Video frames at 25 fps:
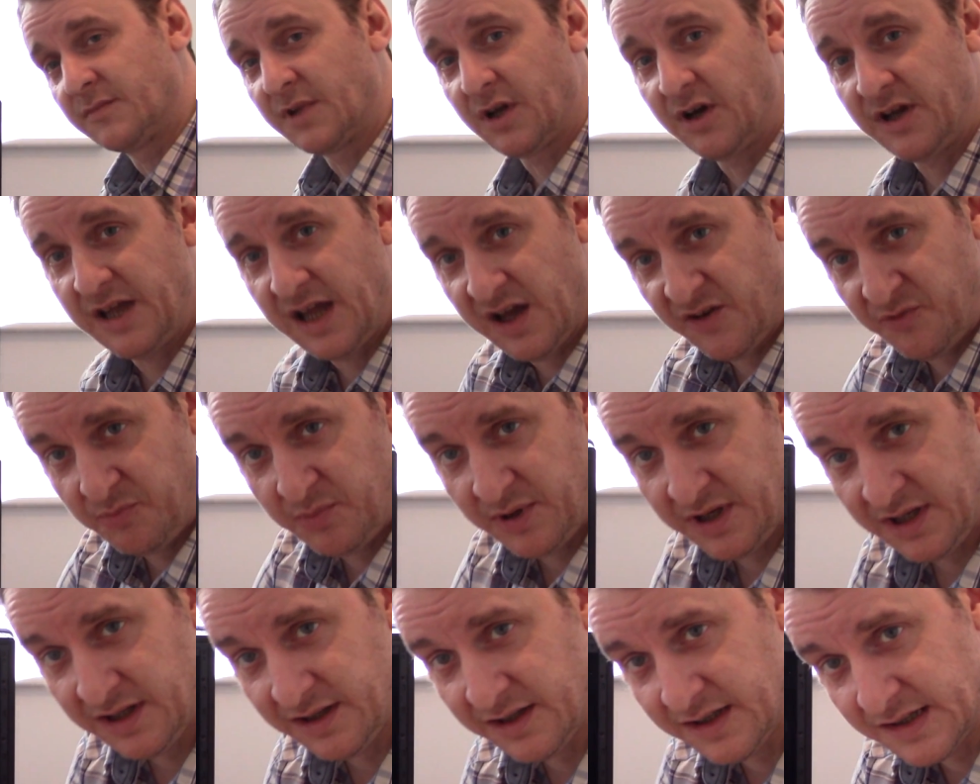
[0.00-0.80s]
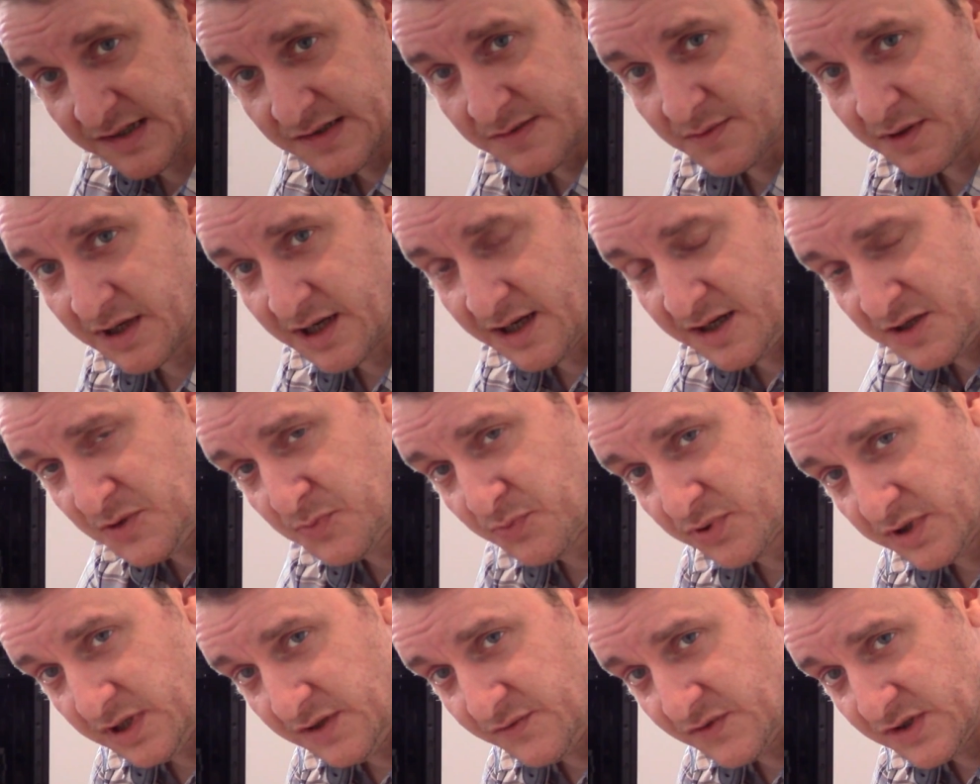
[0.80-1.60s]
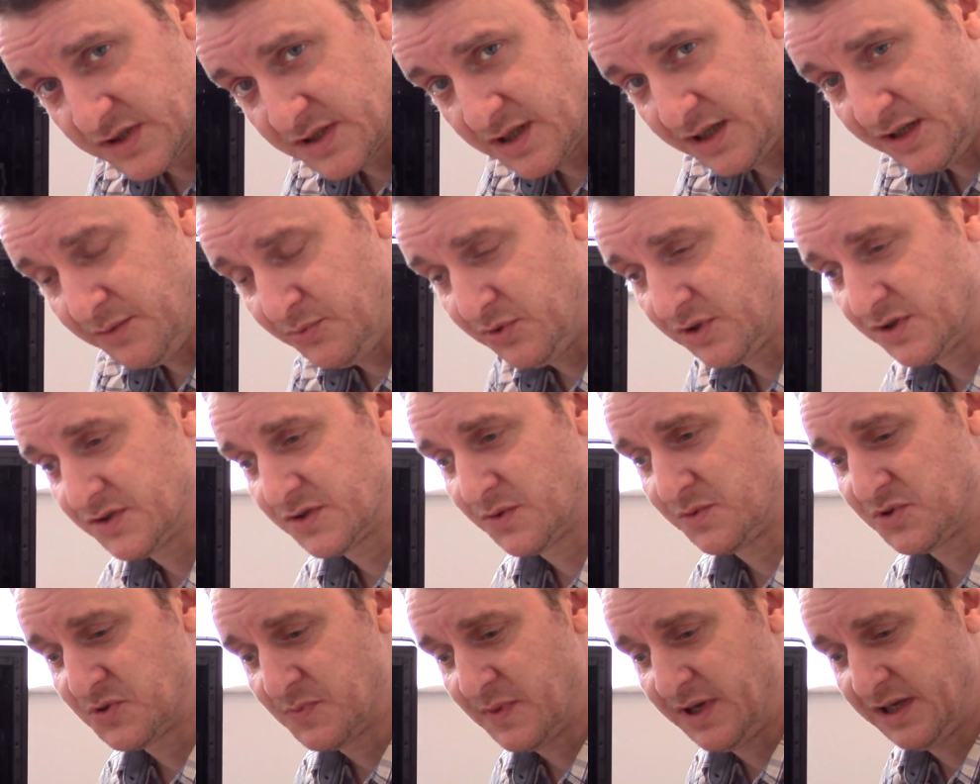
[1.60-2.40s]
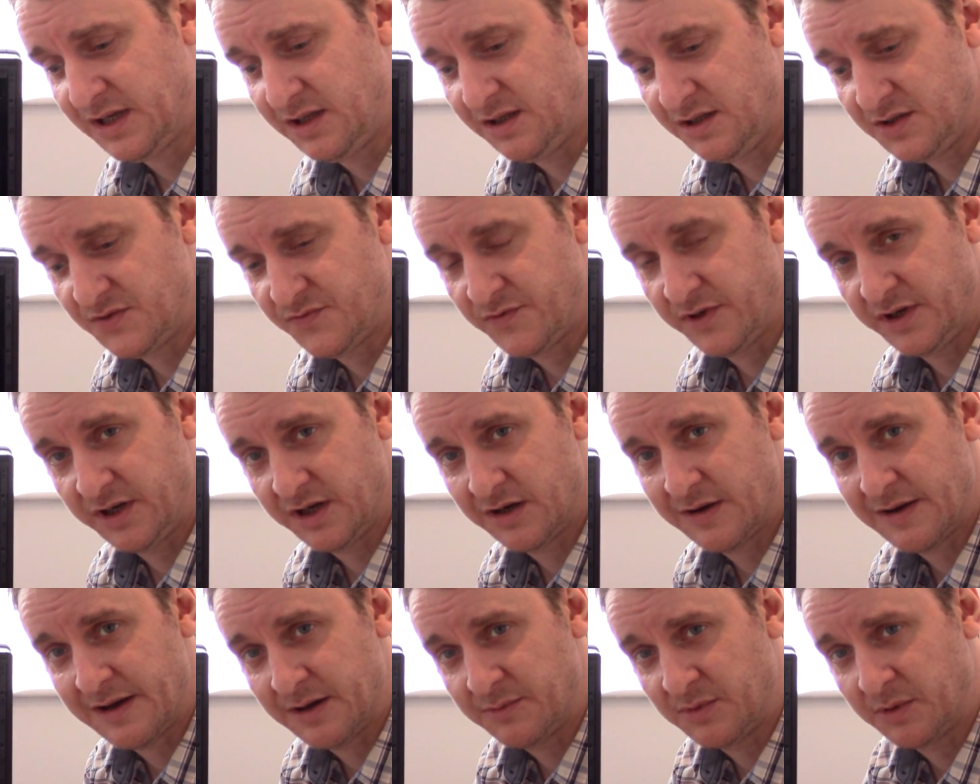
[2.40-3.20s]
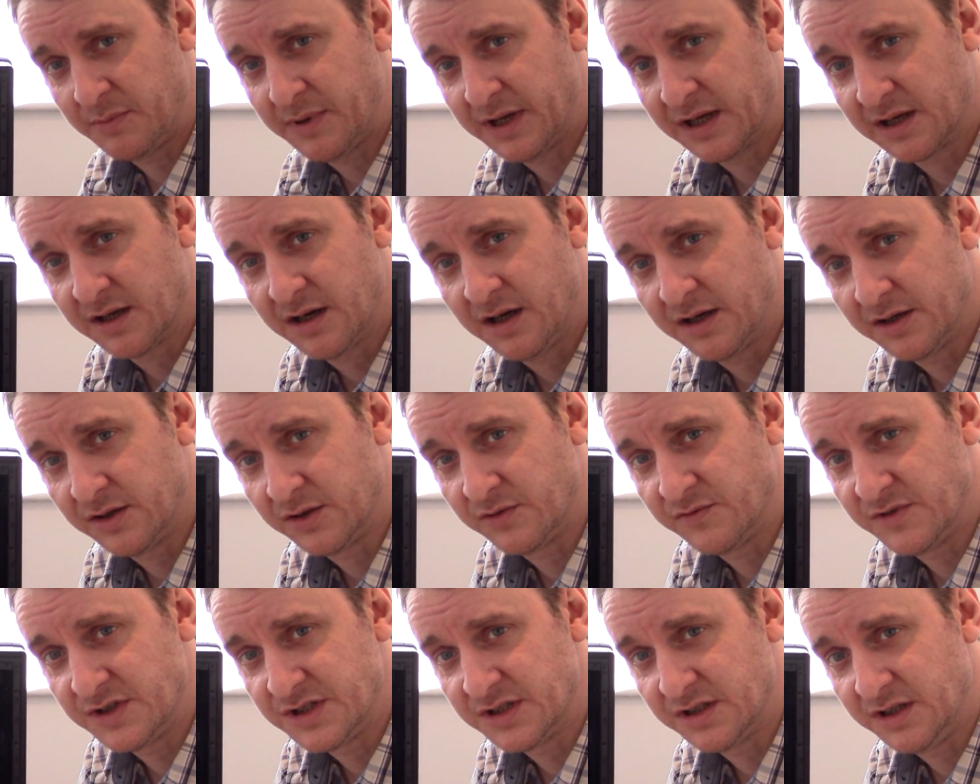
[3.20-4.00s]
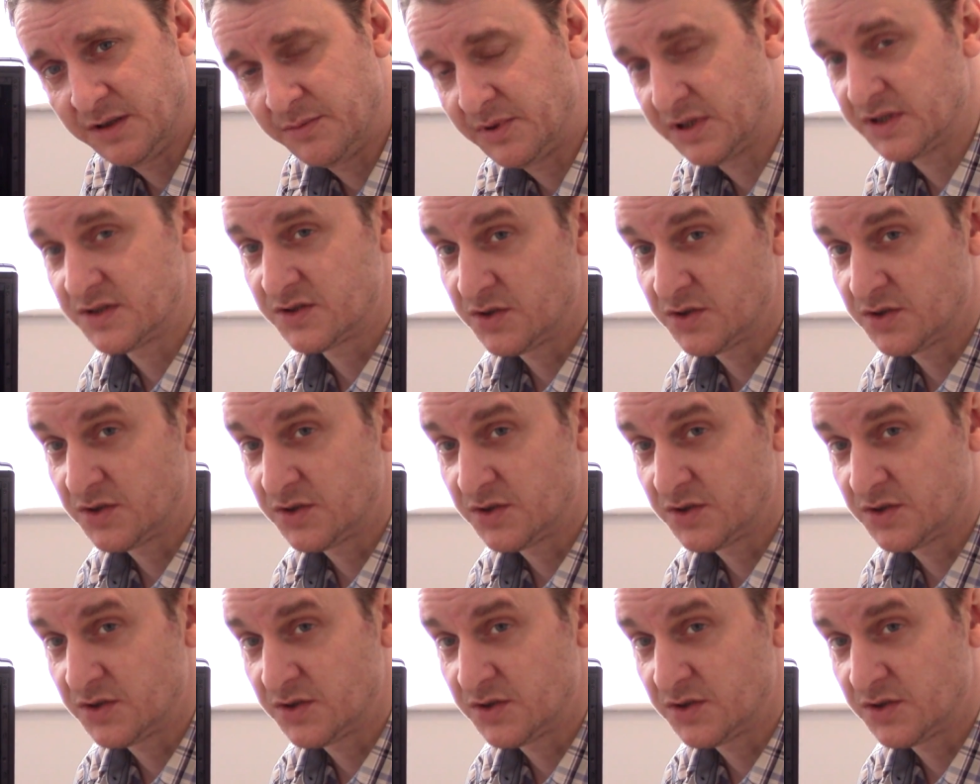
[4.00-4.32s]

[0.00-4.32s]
I have been in this case previously because I was making this video out in my back garden originally, but it's